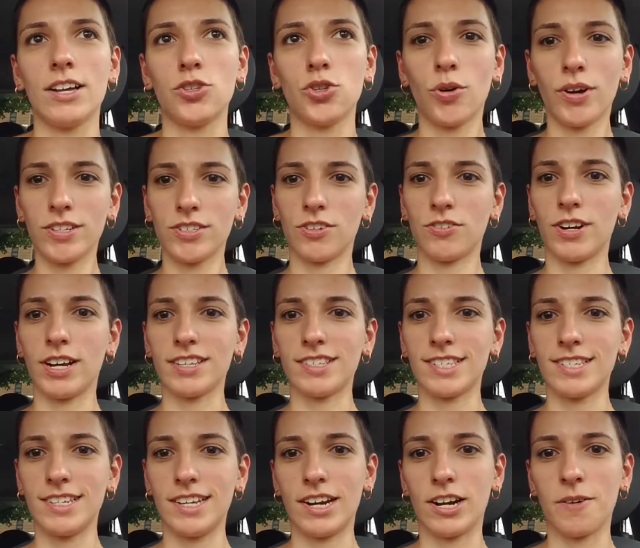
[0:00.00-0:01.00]
Toys R
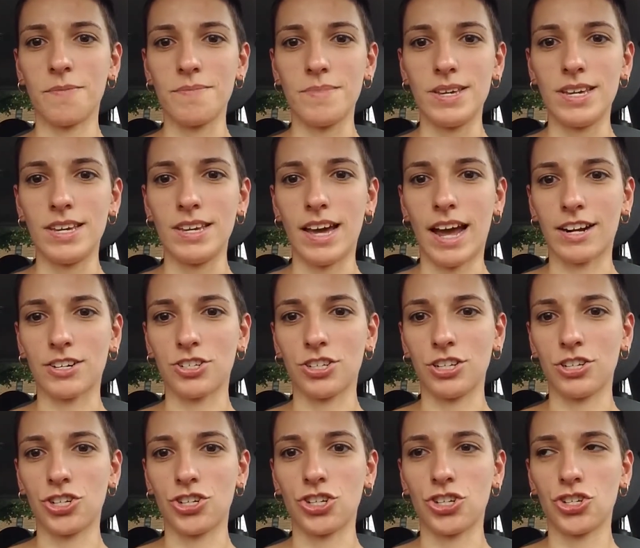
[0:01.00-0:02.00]
Us near me
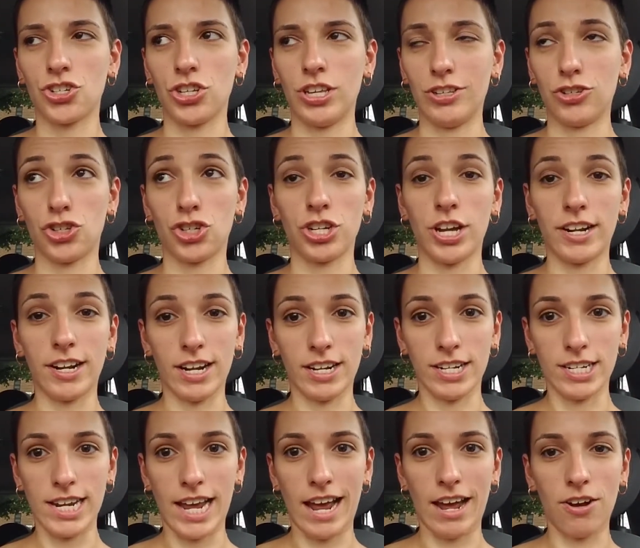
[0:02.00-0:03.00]
actually is
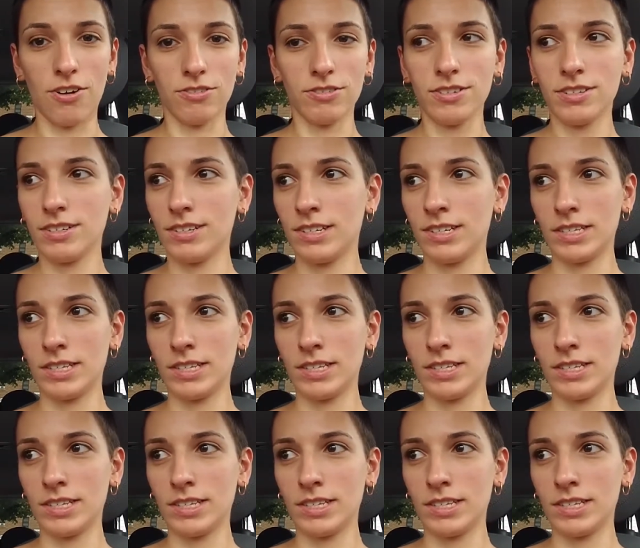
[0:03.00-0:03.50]
shutting down.